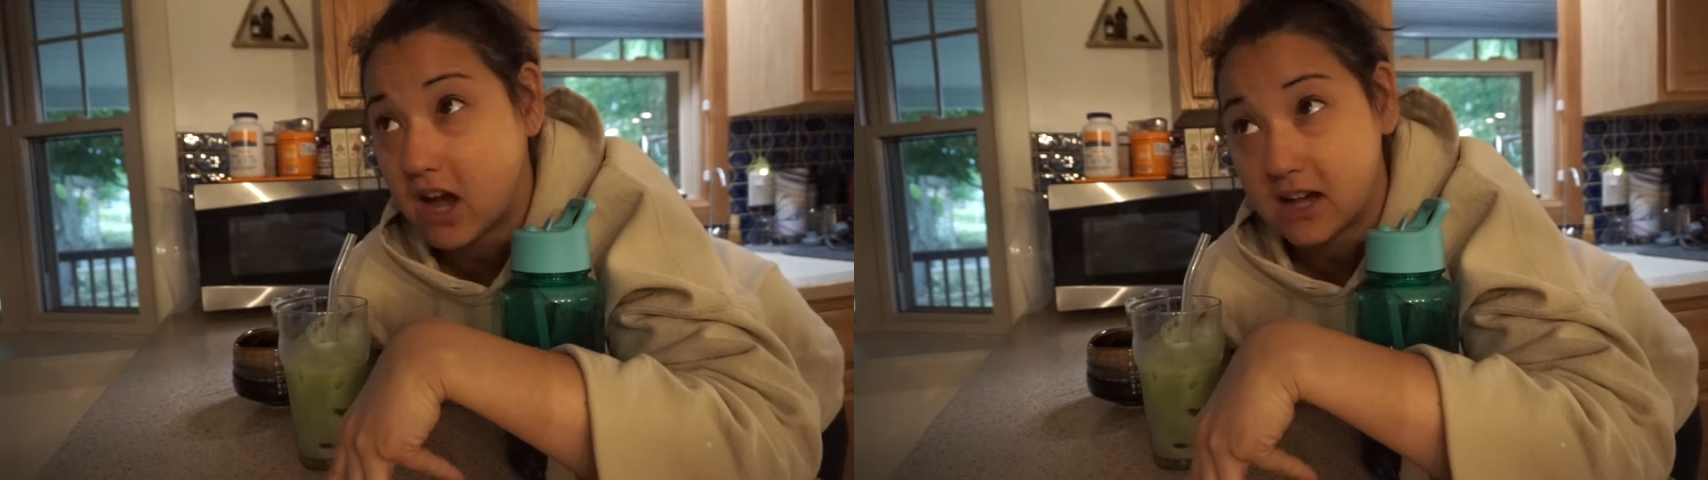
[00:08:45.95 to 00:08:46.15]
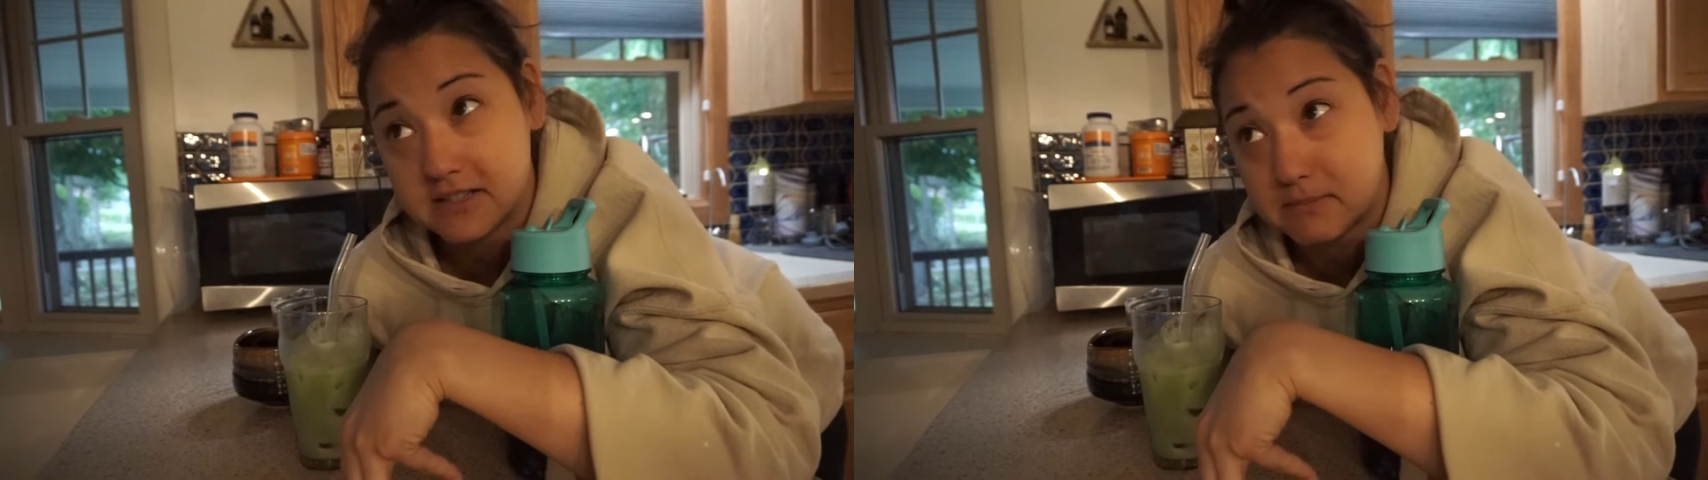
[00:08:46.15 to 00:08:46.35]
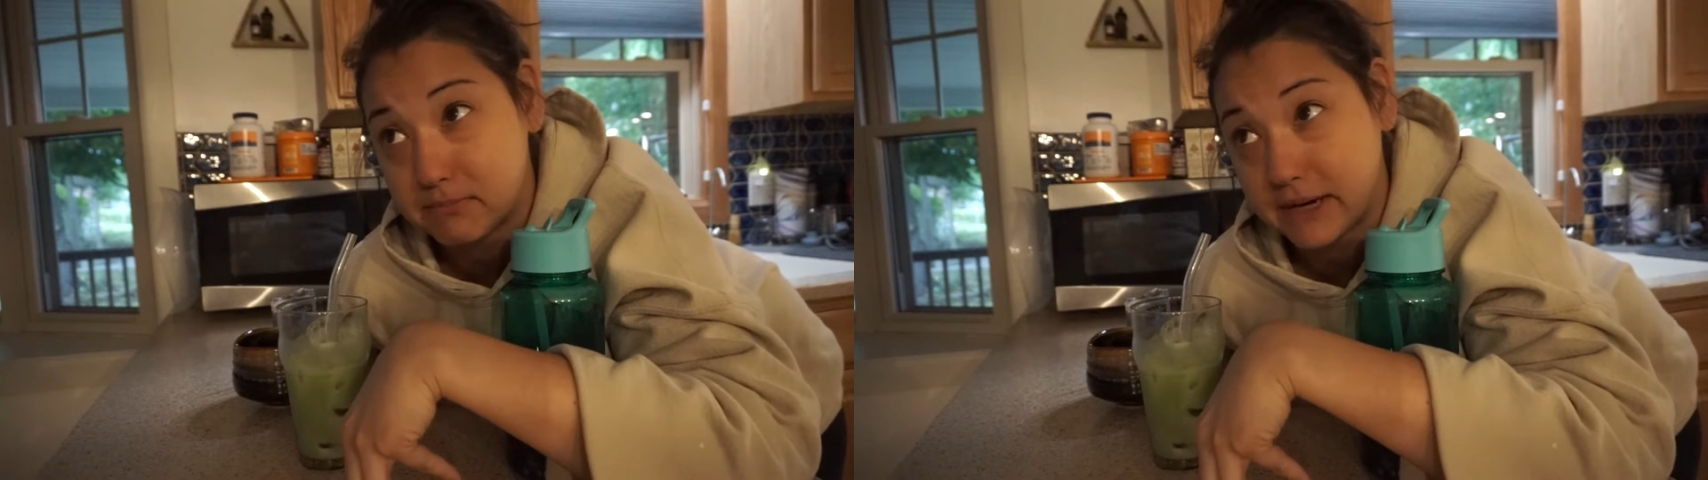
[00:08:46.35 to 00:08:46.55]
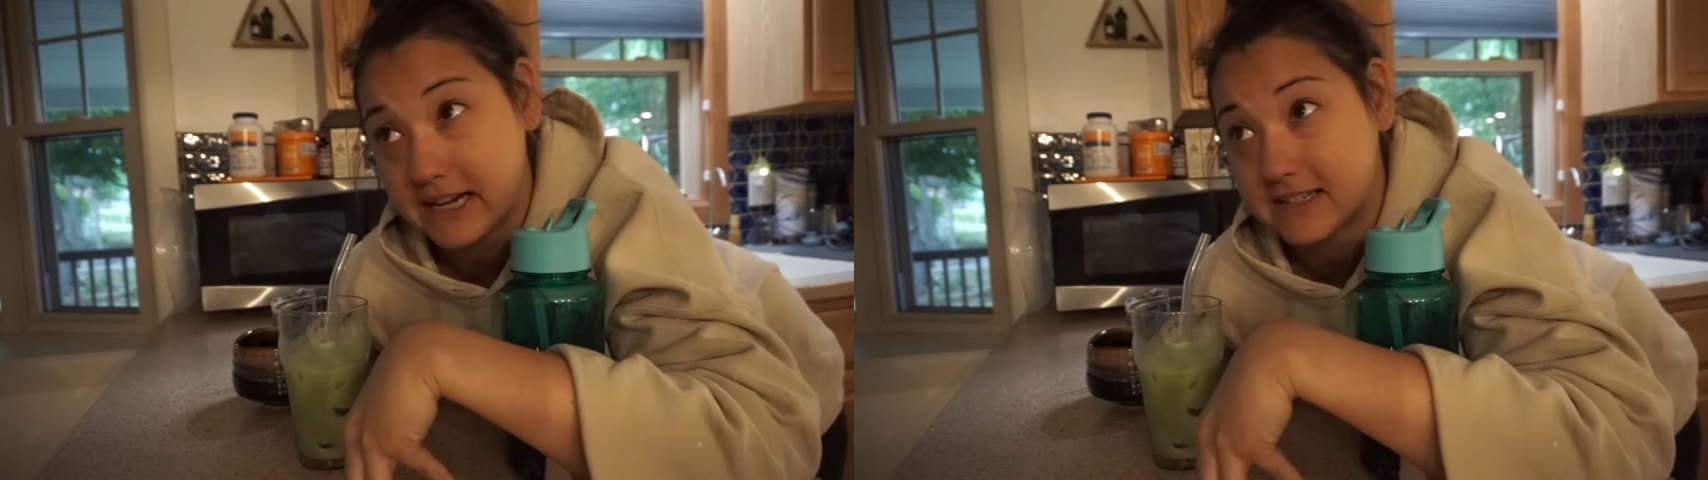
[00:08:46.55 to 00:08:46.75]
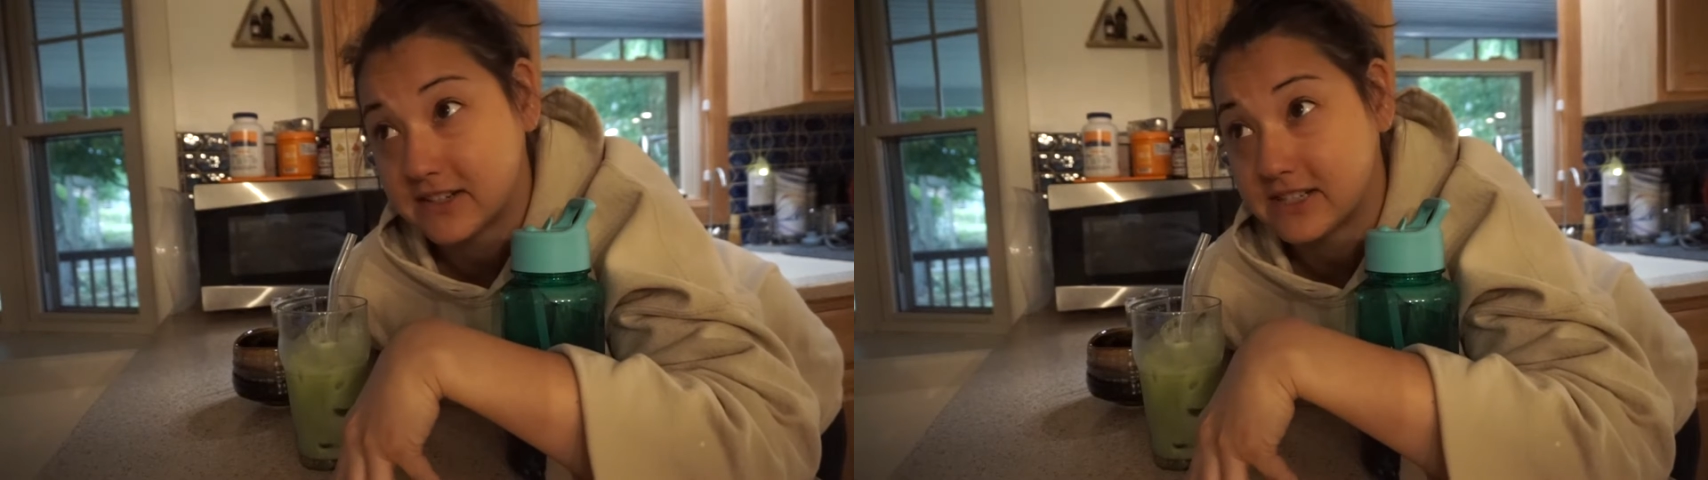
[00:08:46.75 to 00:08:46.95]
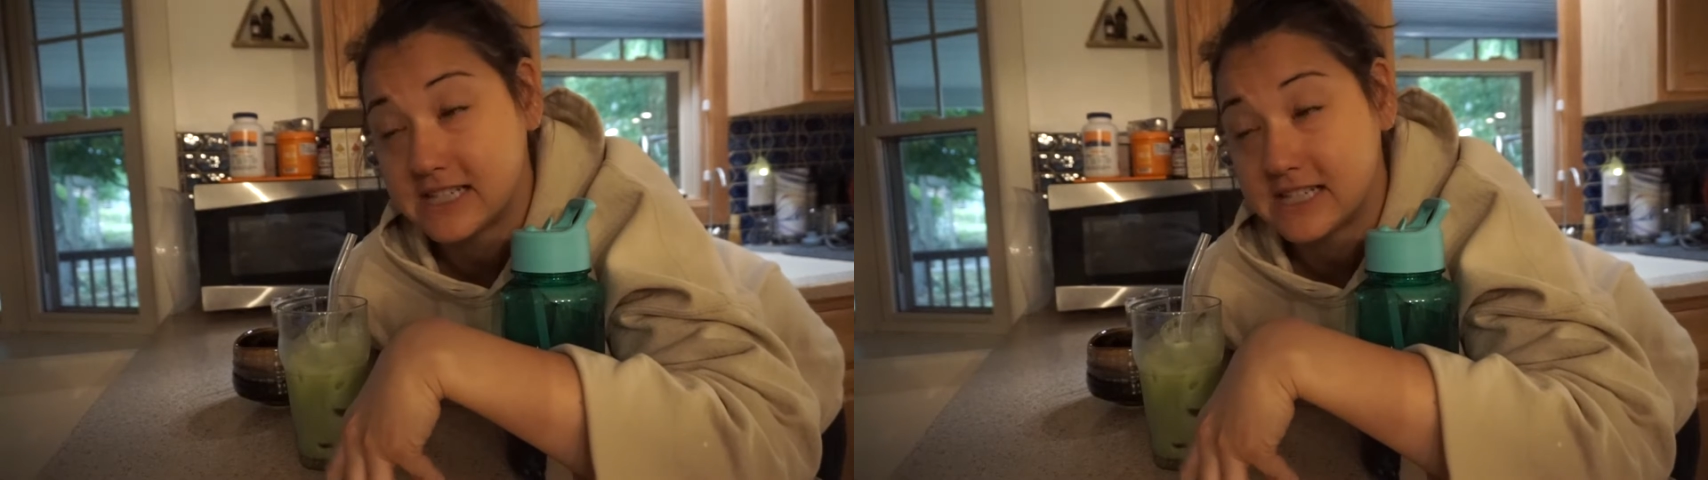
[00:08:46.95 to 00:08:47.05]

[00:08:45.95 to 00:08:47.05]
awesome brain started